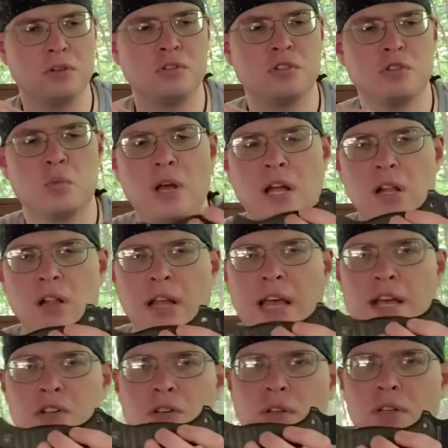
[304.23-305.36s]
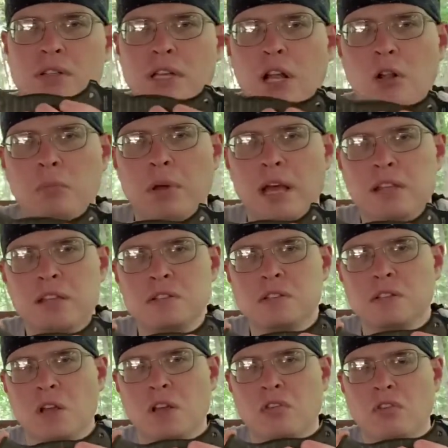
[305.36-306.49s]
as well, as you can tell by this
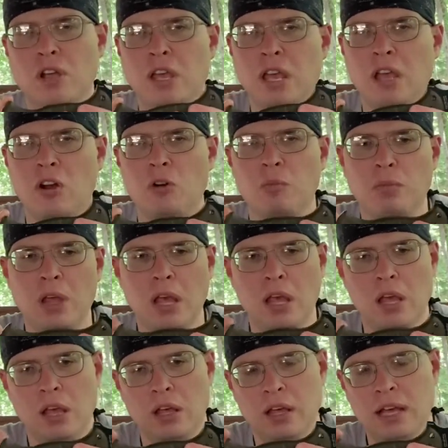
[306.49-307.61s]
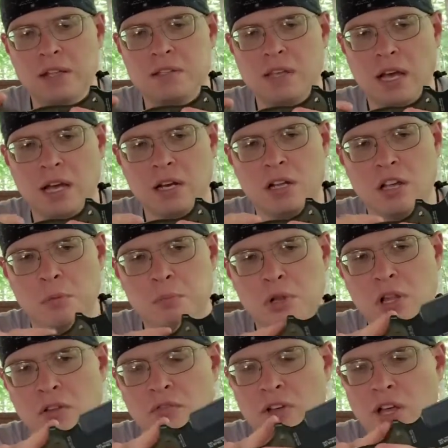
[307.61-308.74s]
knife right here, it's got a couple
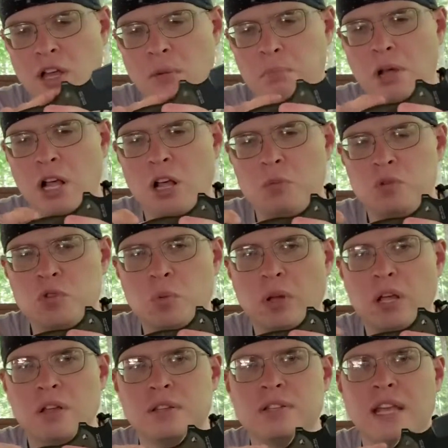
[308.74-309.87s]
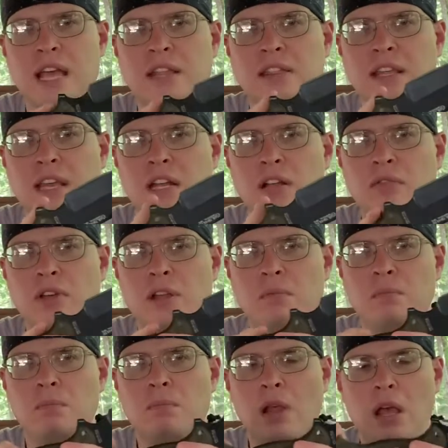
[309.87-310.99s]
of palm swells at the end of it.
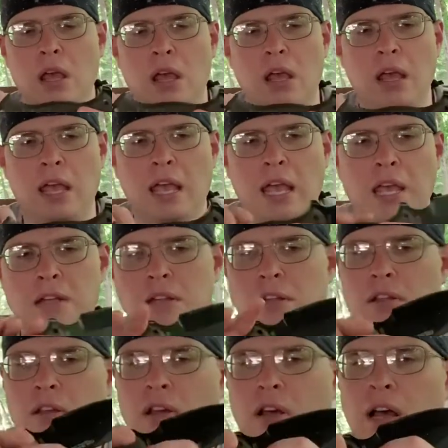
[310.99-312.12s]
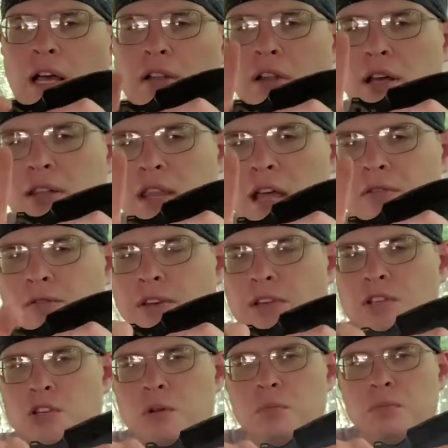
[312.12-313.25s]
And I like that
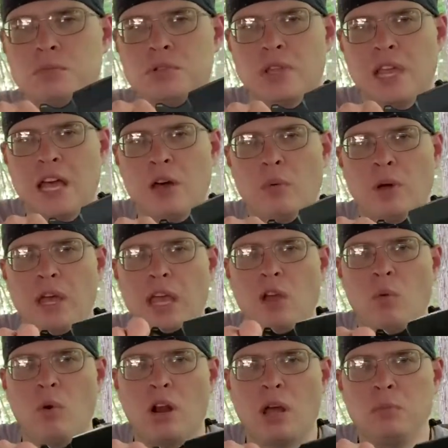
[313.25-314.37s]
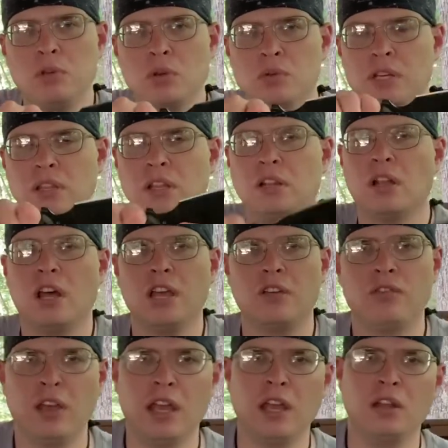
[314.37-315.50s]
feature so that way when I'm using the
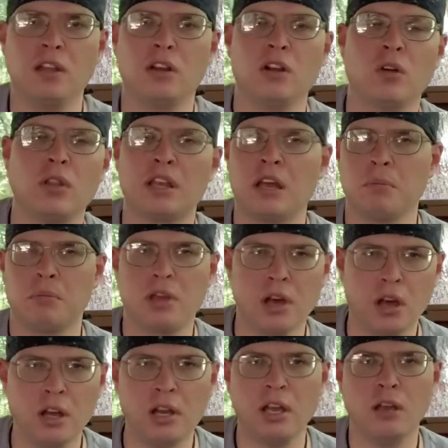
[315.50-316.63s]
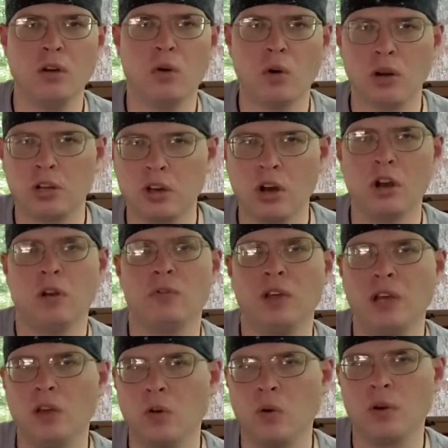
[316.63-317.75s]
knife and, you know, like I'm cutting or
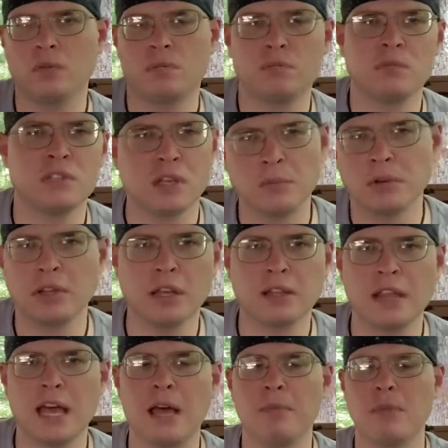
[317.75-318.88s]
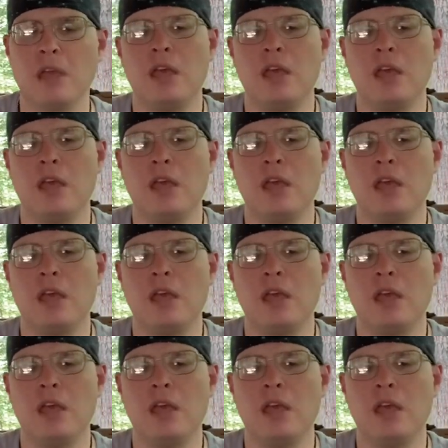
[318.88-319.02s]
carving or something like that,